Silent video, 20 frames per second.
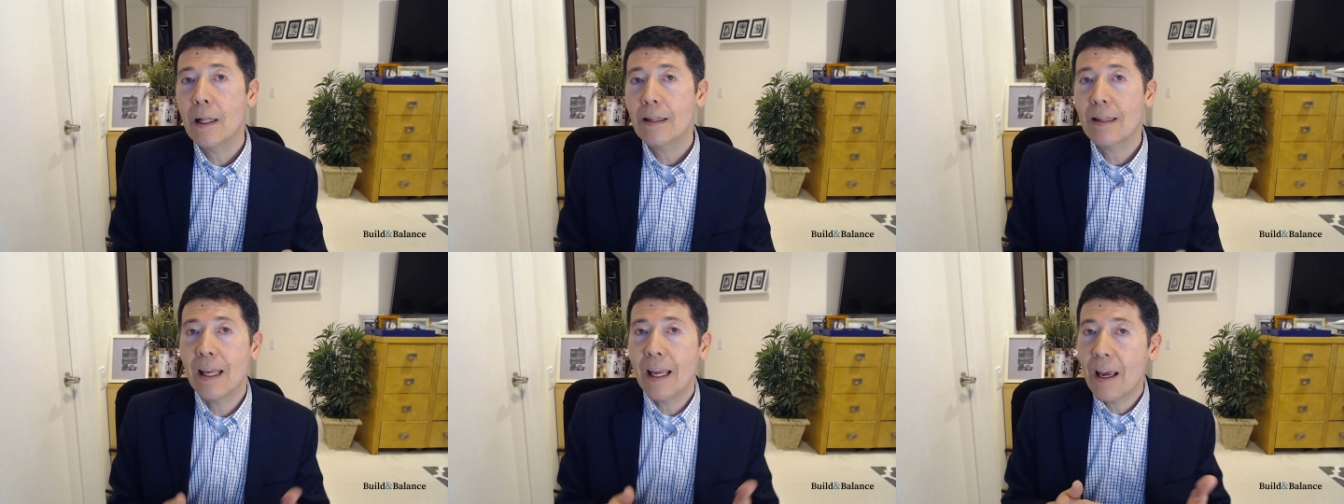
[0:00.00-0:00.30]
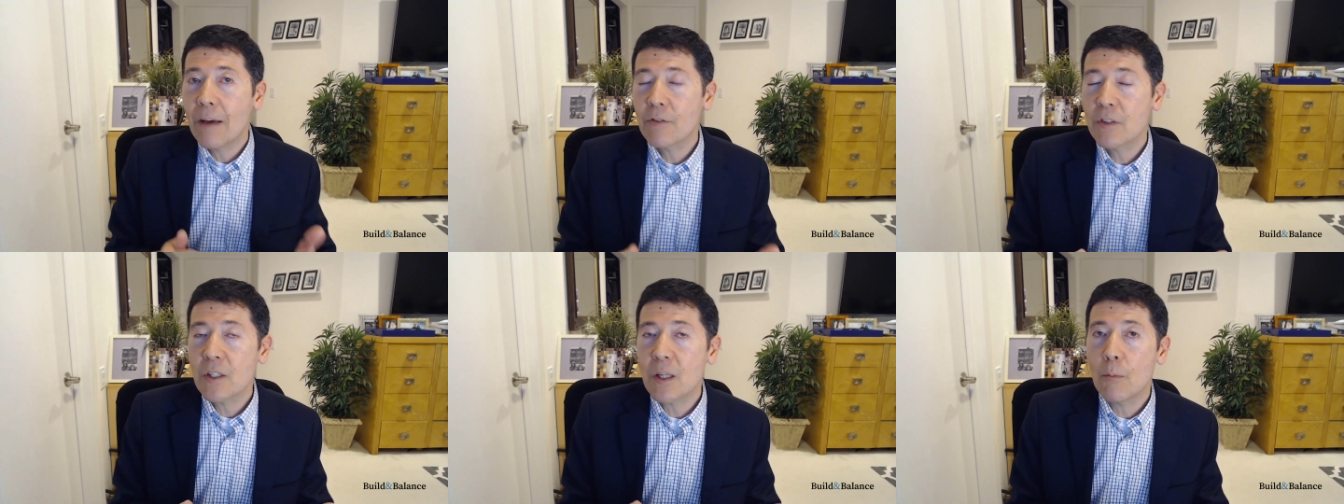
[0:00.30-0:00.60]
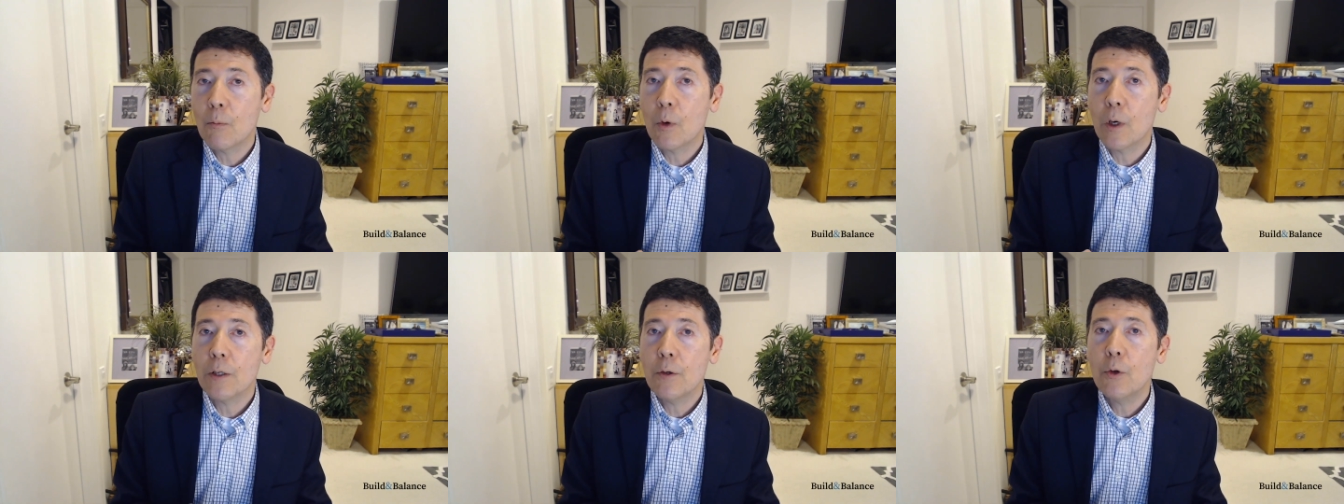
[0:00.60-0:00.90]
they have
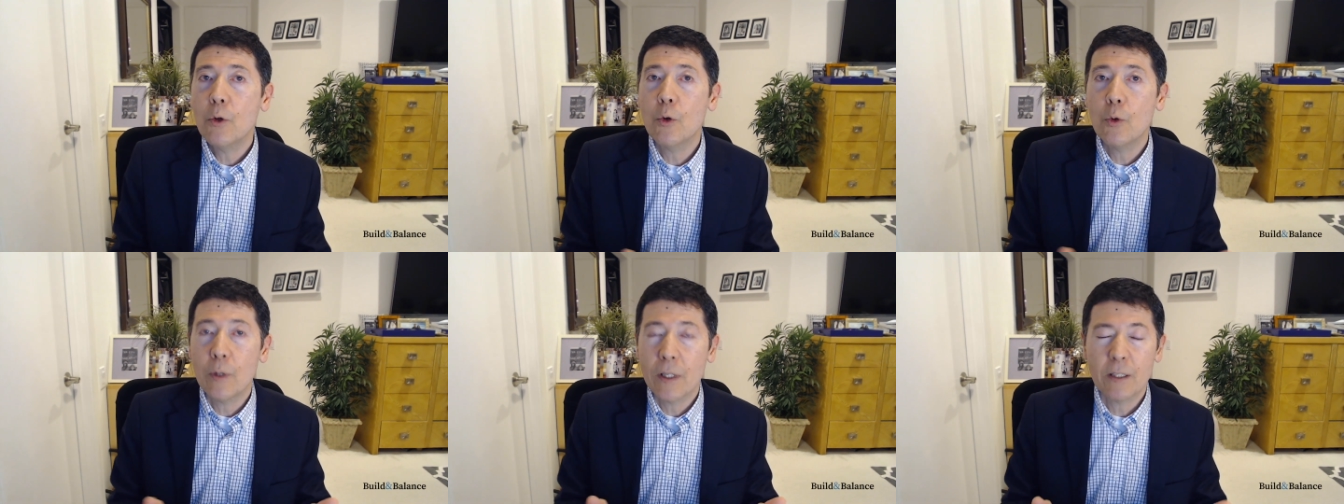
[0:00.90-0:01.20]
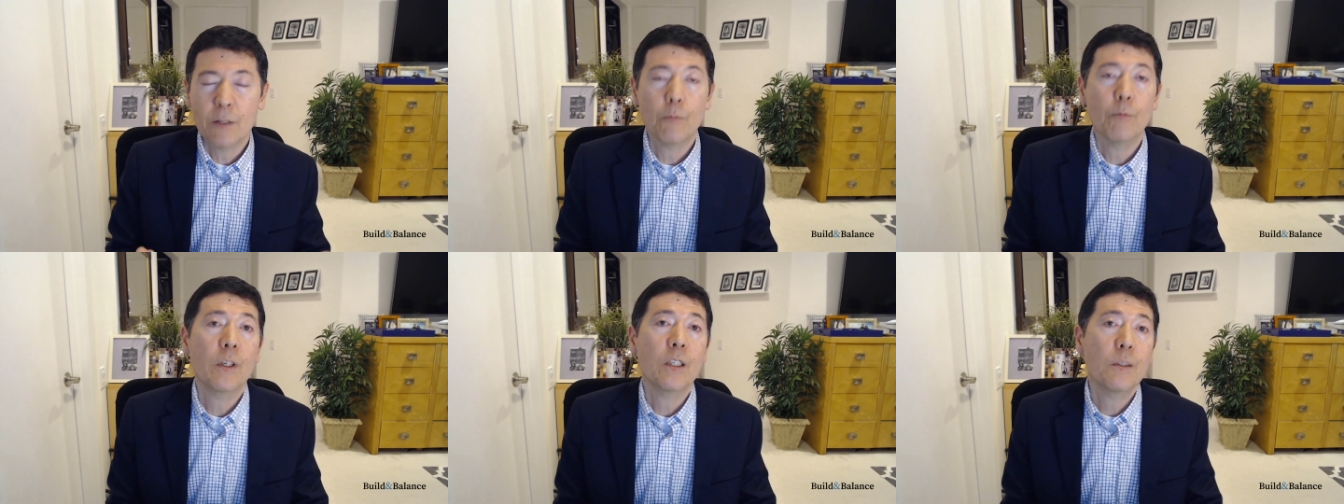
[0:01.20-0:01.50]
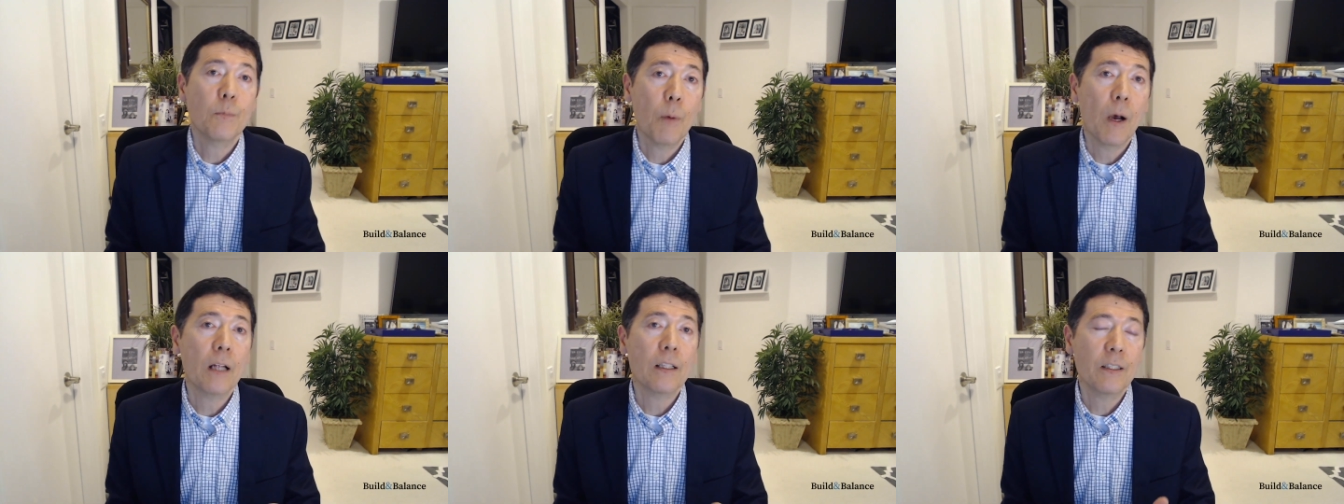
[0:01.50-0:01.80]
someone who is
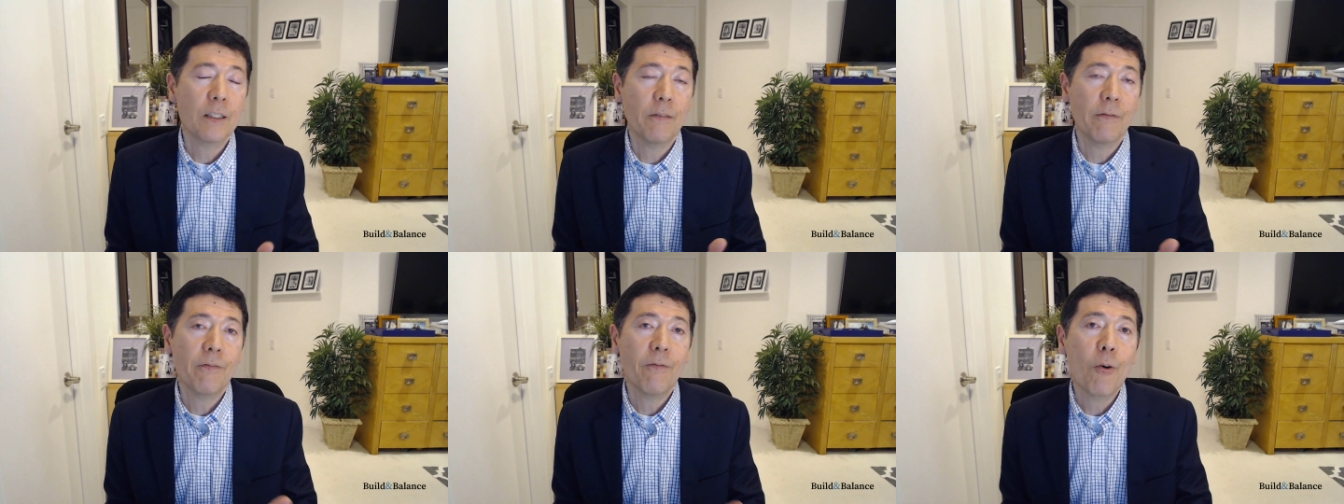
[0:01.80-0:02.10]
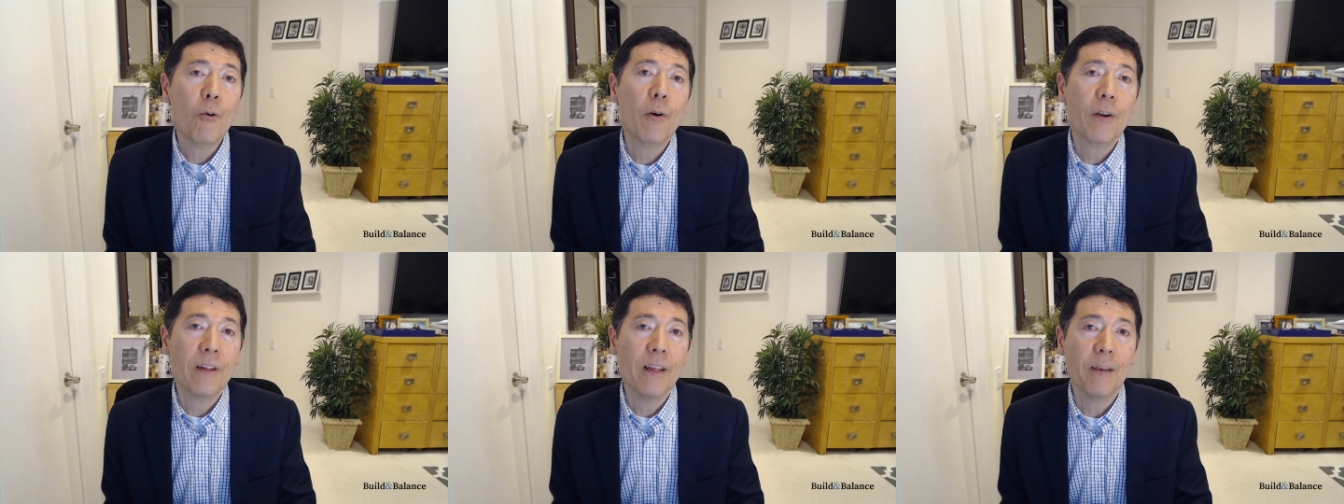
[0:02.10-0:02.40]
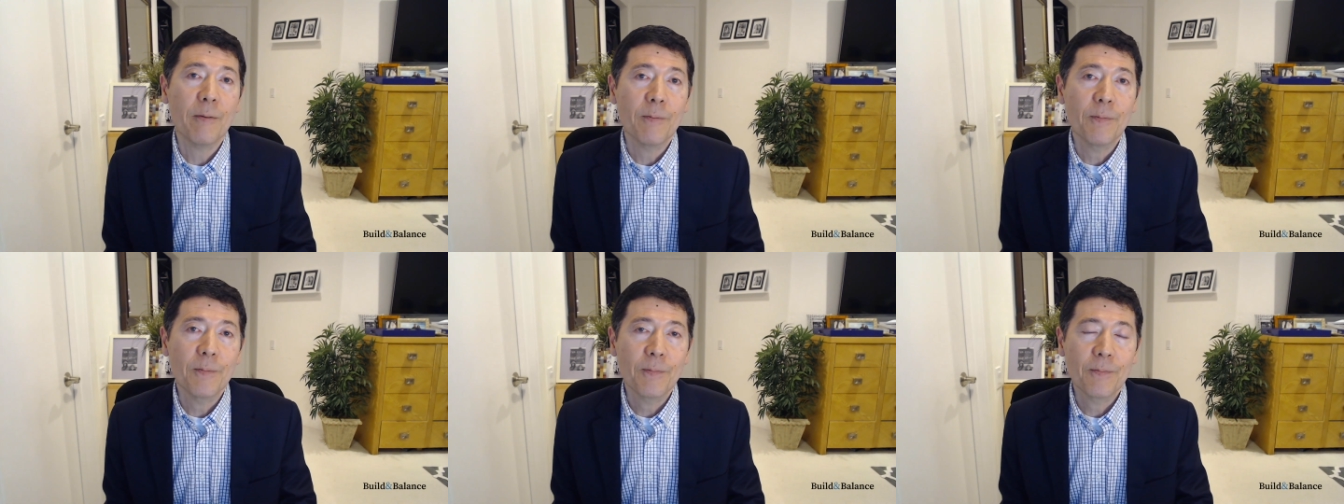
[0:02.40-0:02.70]
responsive for them.